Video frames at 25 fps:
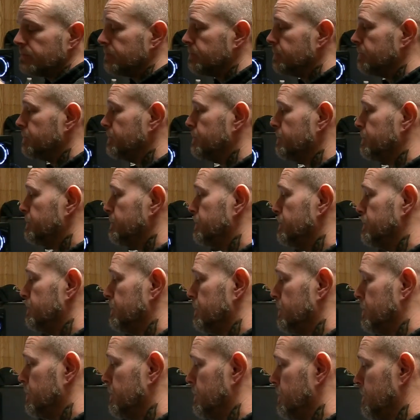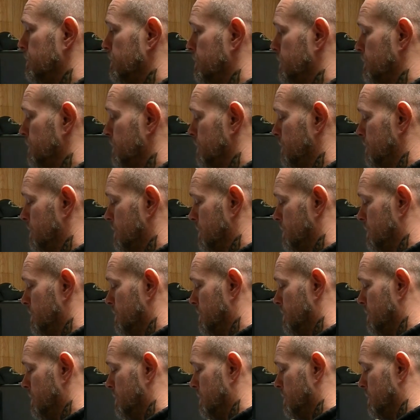
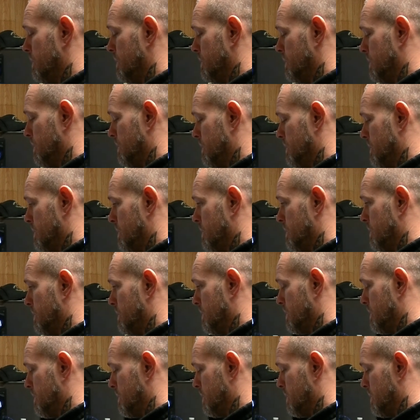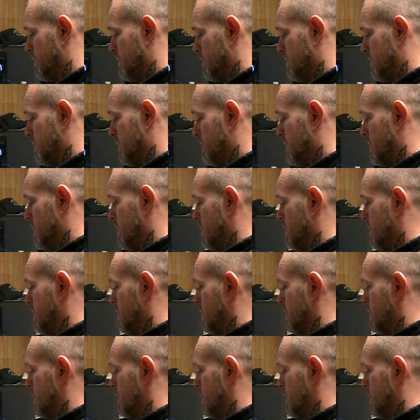[no speech]